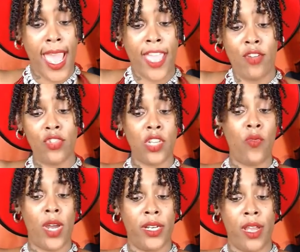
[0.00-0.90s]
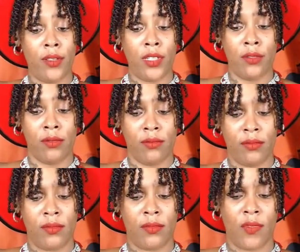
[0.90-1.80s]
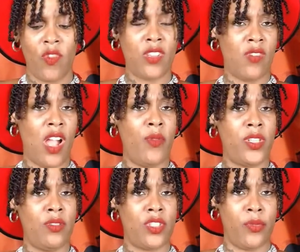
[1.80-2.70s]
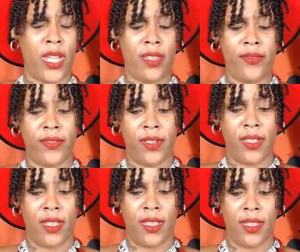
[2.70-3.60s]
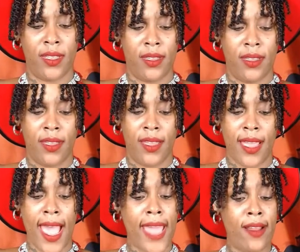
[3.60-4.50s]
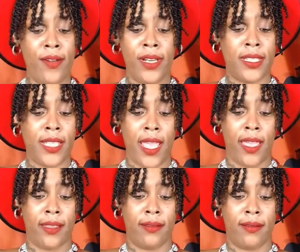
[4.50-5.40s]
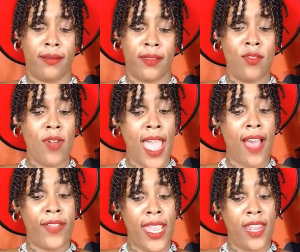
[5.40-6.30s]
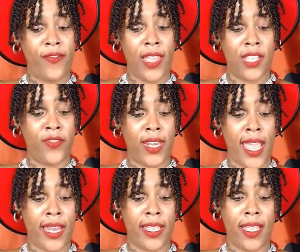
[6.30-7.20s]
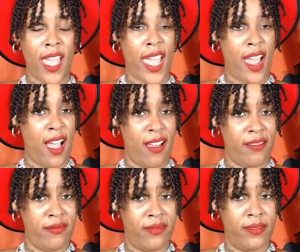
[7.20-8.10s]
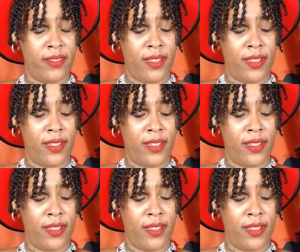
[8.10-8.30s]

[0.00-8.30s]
And you should want to know too. What's wrong with you, Sharif? I don't understand. Do you have any feelings for Natty at all?"